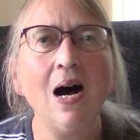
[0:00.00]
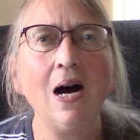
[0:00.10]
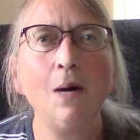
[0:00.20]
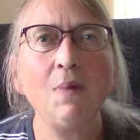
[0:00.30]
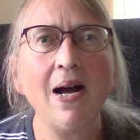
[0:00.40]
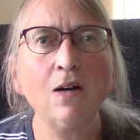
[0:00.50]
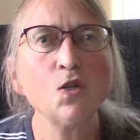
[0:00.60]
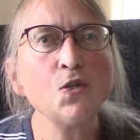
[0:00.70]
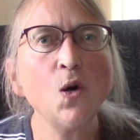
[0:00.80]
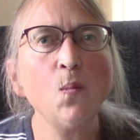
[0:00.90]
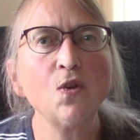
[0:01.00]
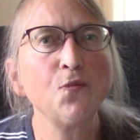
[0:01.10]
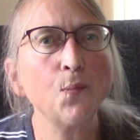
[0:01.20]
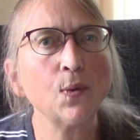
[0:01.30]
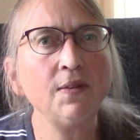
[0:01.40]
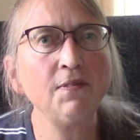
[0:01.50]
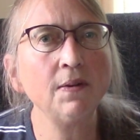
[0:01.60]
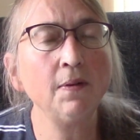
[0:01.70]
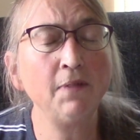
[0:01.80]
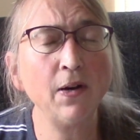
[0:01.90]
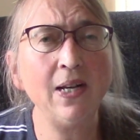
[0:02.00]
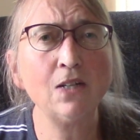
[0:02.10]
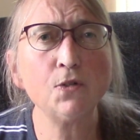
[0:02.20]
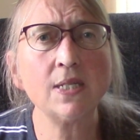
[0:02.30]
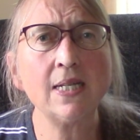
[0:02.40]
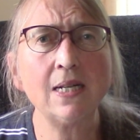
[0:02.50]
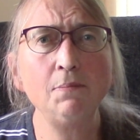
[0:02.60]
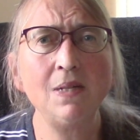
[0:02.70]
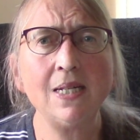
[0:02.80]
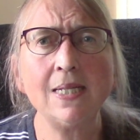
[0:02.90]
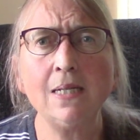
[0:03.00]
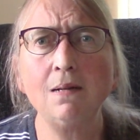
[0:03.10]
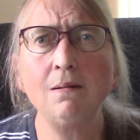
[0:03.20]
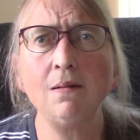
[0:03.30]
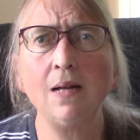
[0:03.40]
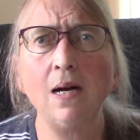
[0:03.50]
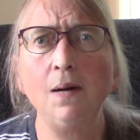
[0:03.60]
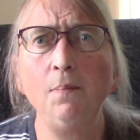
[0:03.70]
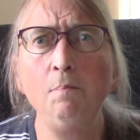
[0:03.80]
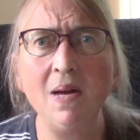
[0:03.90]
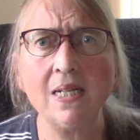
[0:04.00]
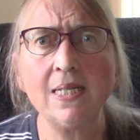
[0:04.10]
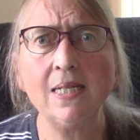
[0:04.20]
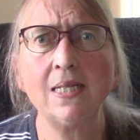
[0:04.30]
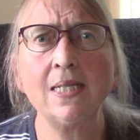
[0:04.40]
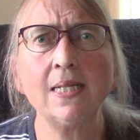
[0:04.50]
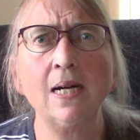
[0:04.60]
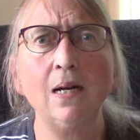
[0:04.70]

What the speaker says: I also was really very interested in medicinal medicines,